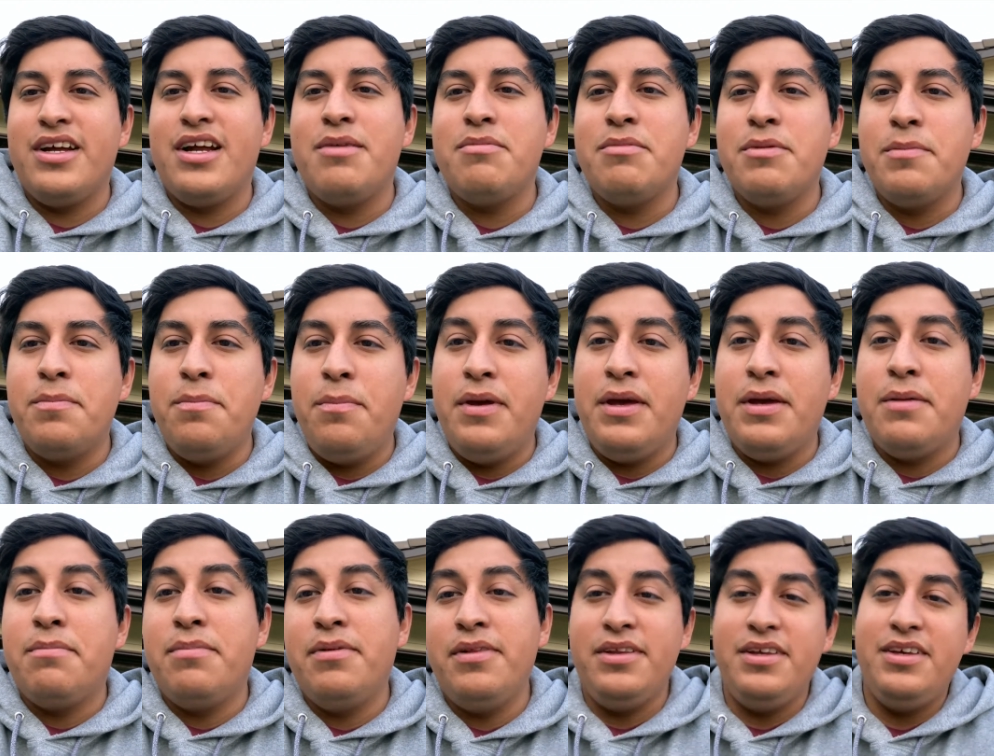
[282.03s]
I'm a
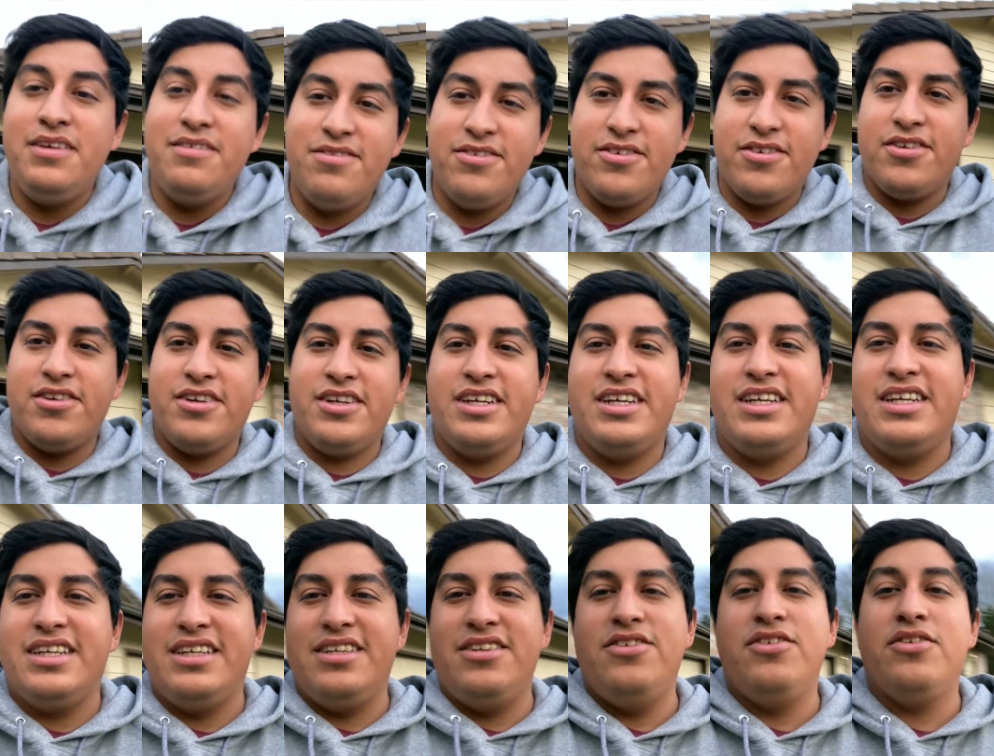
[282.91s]
big believer
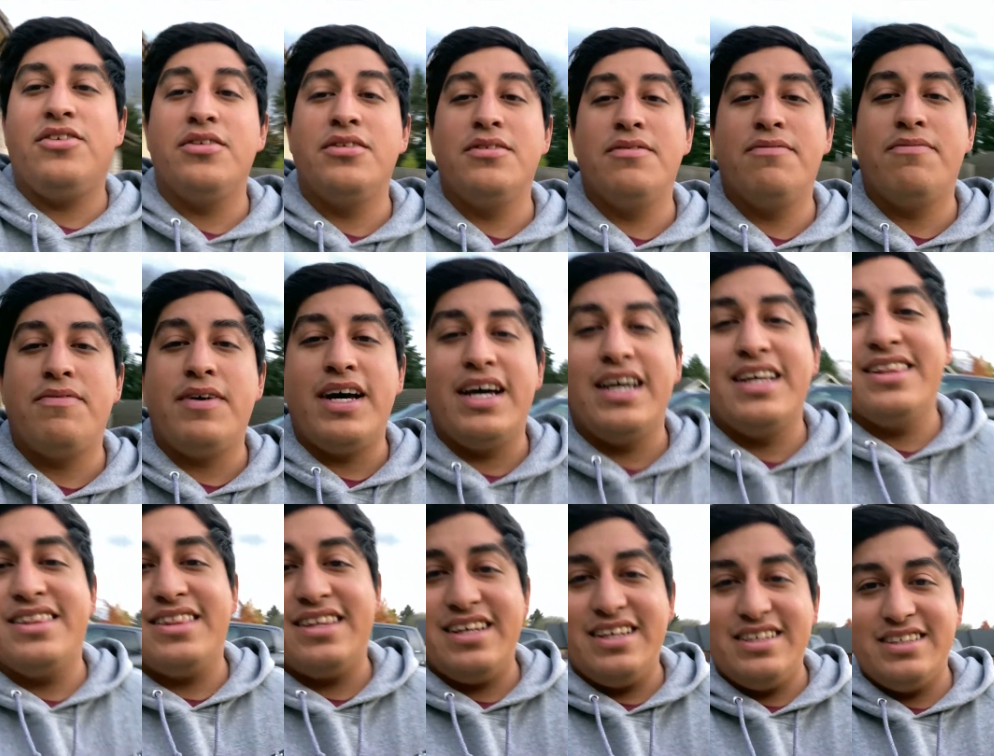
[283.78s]
in you can
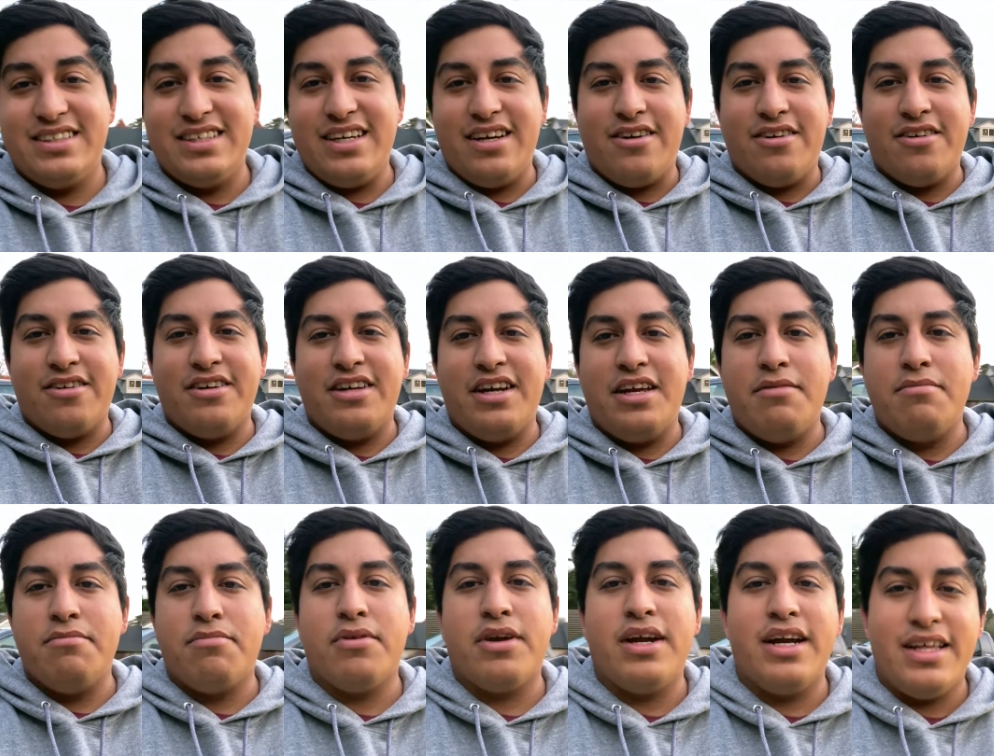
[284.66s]
find things that aren't
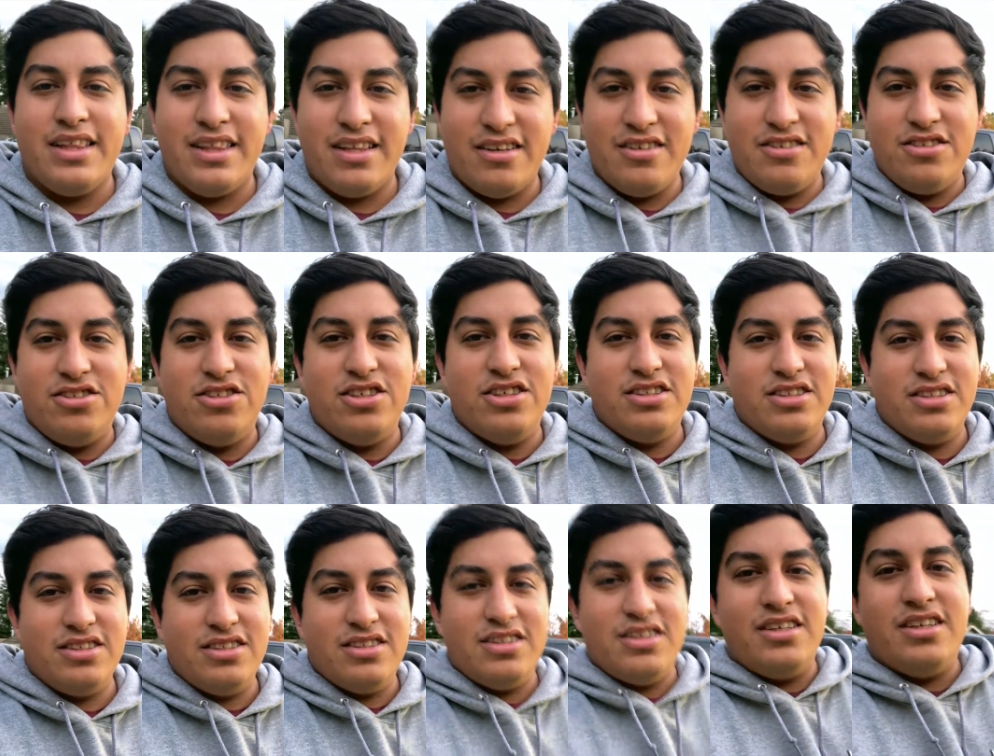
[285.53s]
name brand that are just
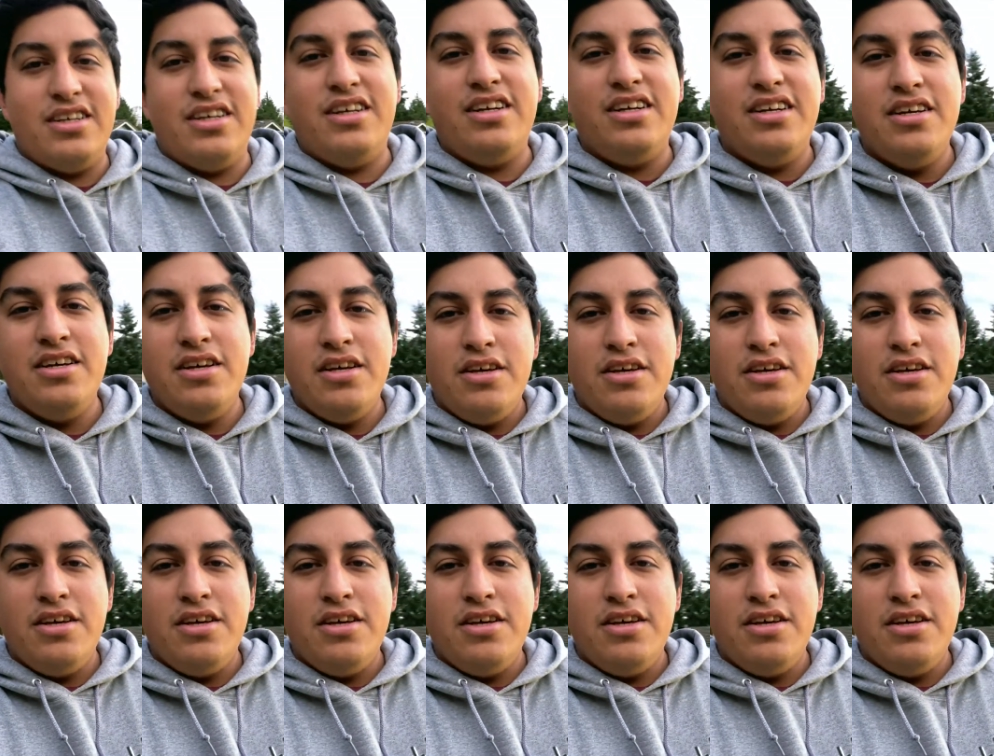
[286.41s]
as good,